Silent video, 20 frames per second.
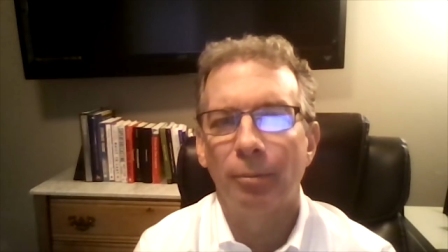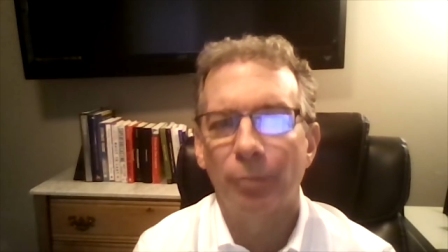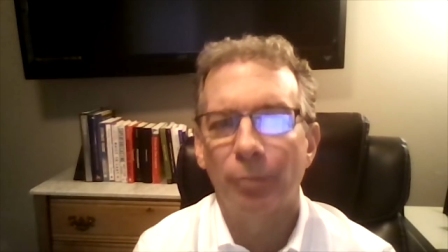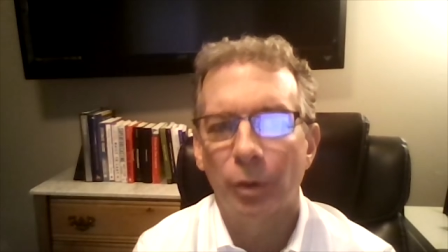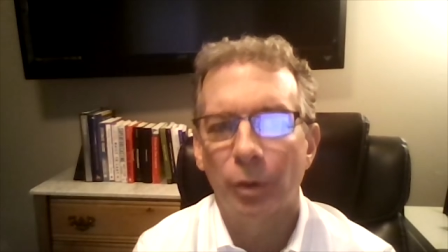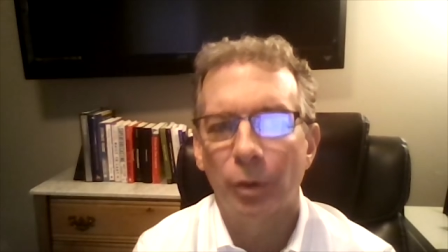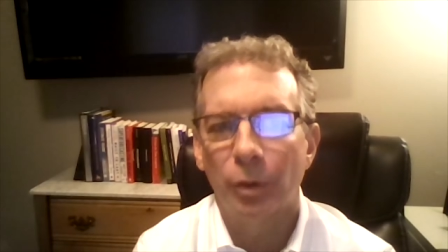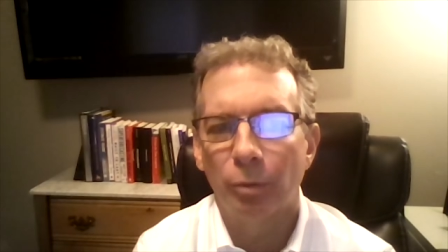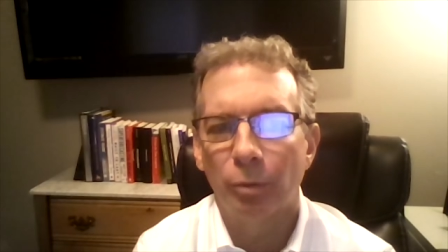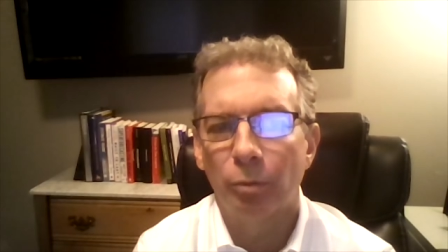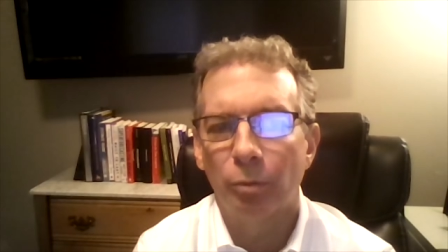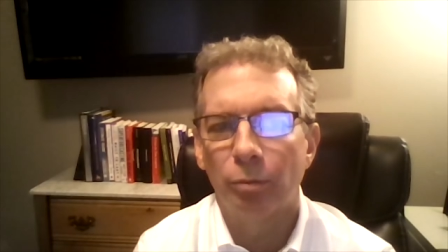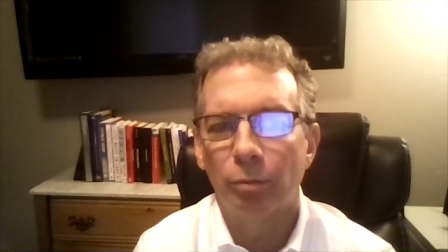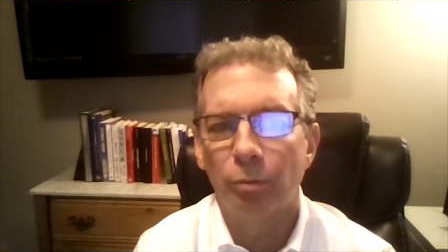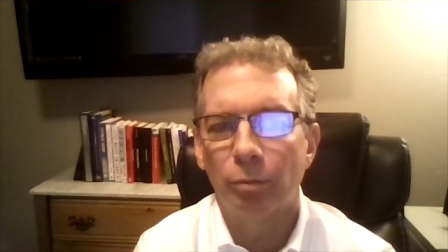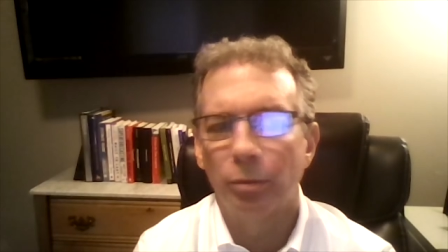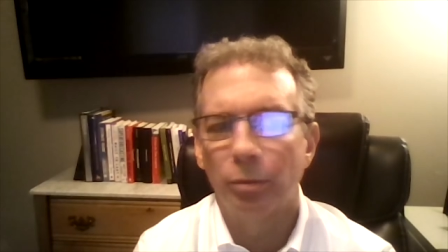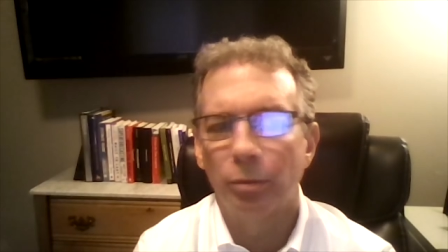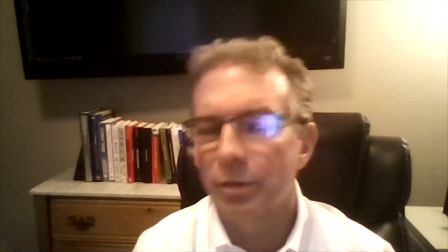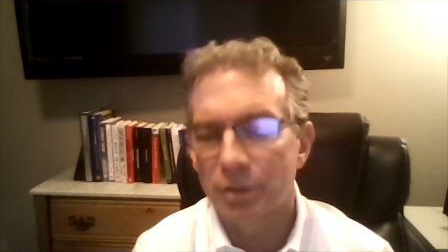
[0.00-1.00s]

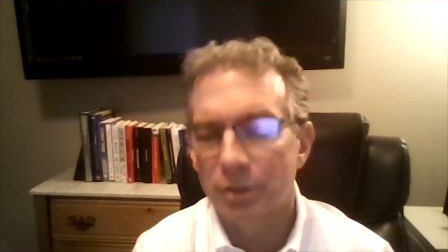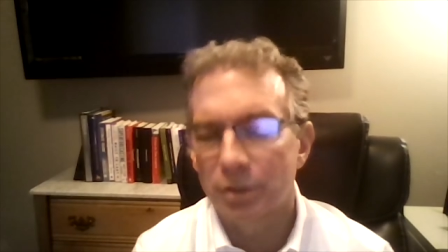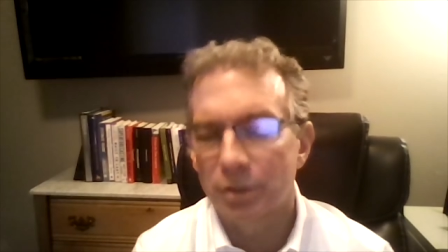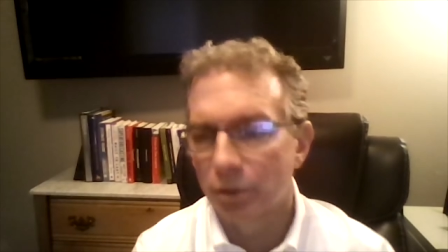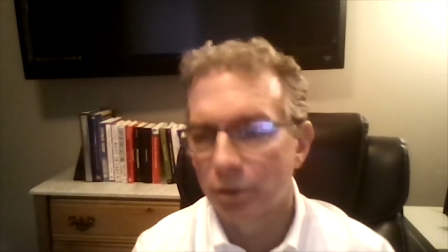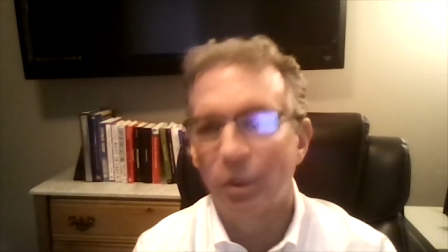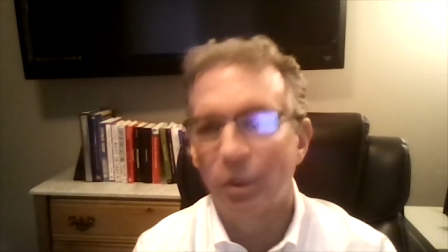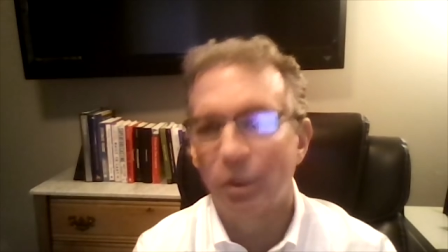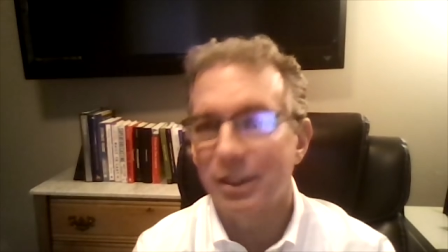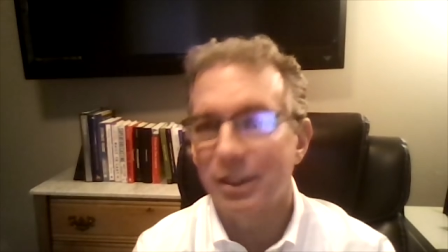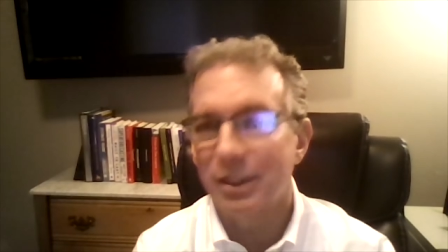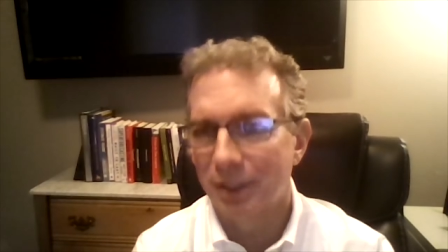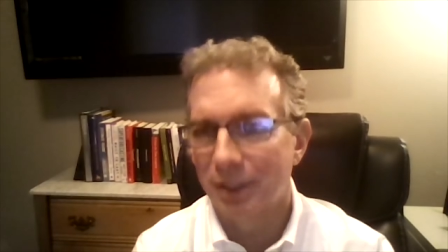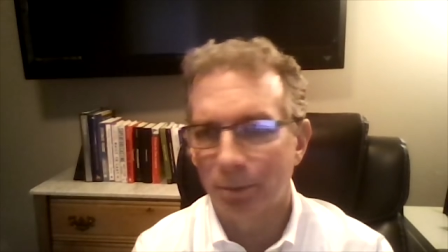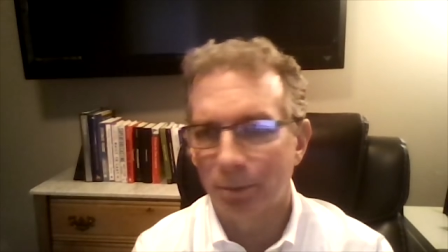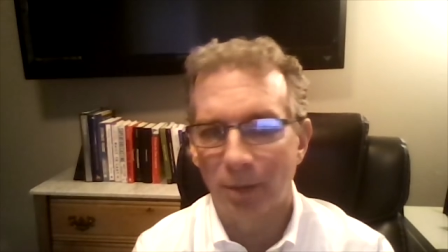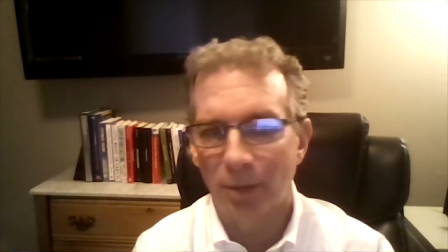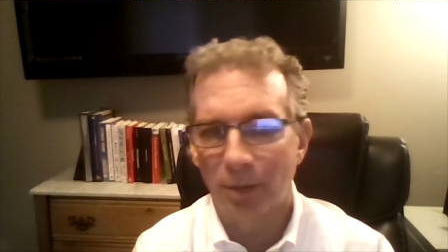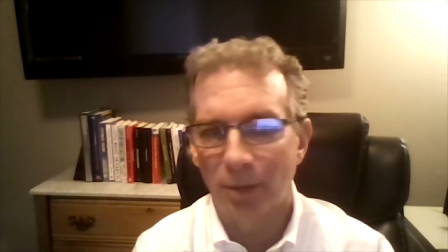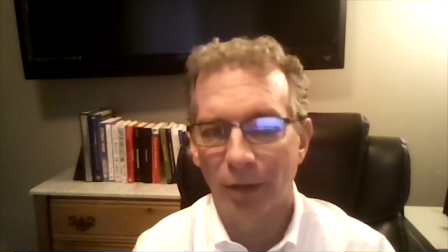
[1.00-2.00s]
This is a great
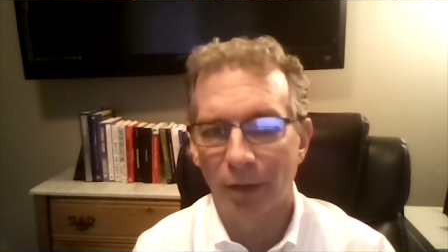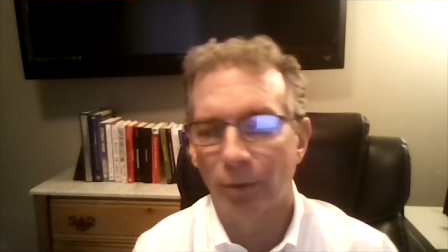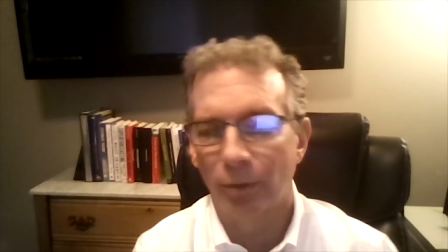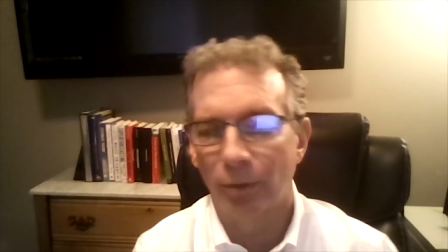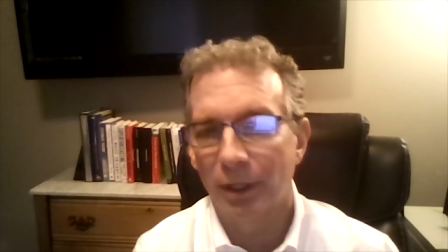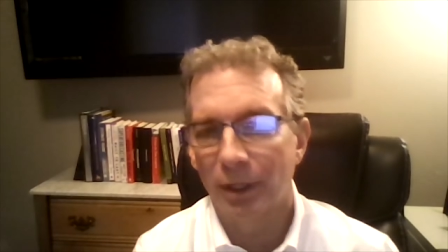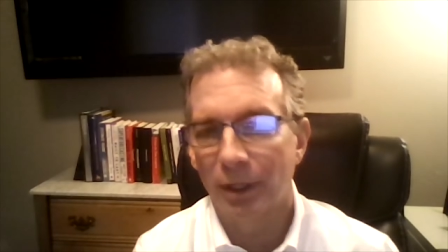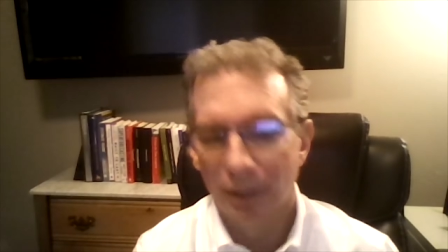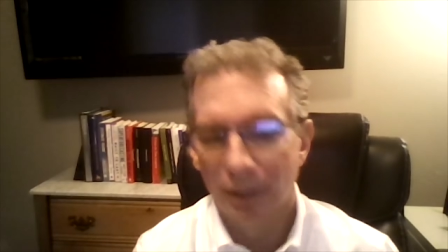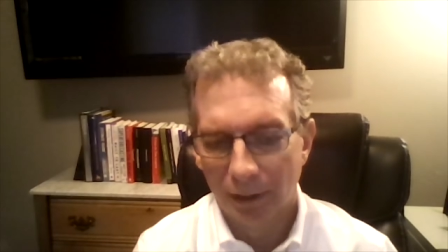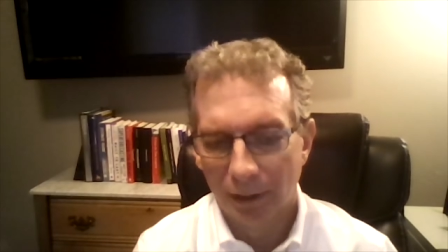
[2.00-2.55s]
tip, by the way.